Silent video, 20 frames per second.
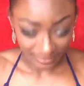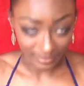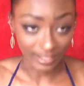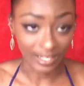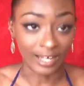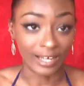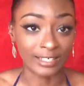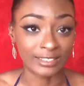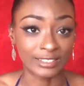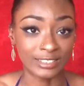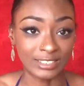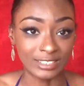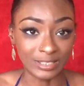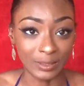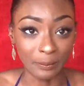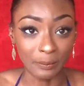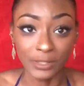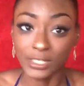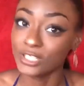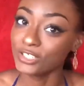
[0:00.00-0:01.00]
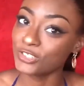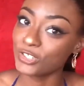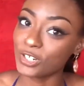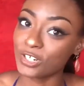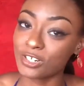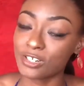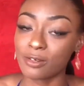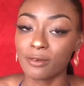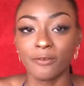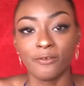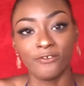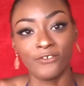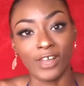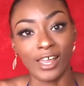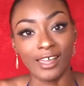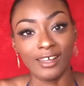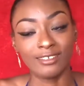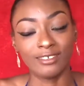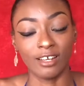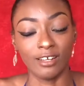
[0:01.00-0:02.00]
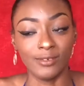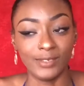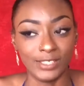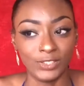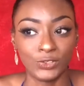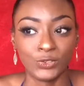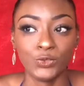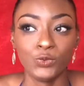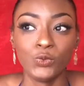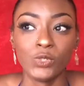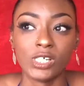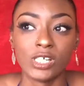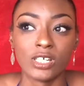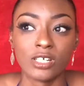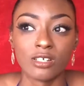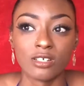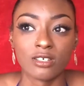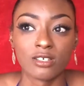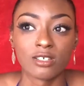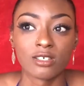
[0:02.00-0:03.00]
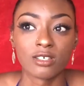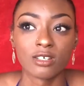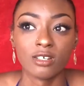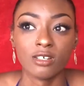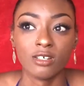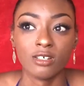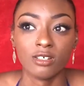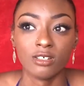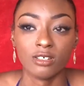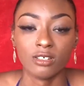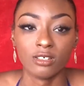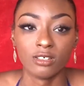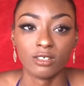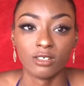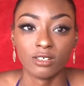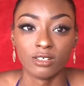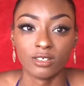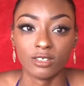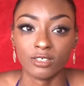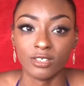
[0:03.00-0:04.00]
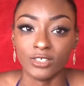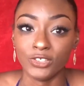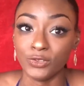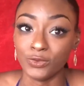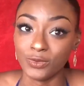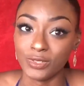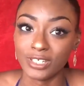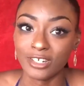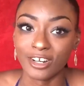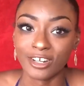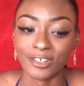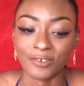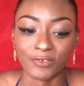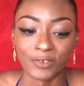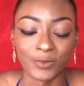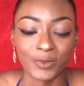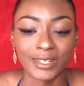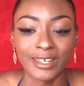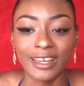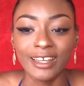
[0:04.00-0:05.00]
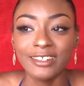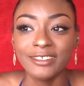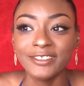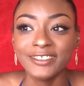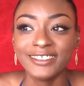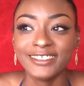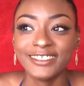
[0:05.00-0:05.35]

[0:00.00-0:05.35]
the last major fete I went to was Uwi Carnival Weekend.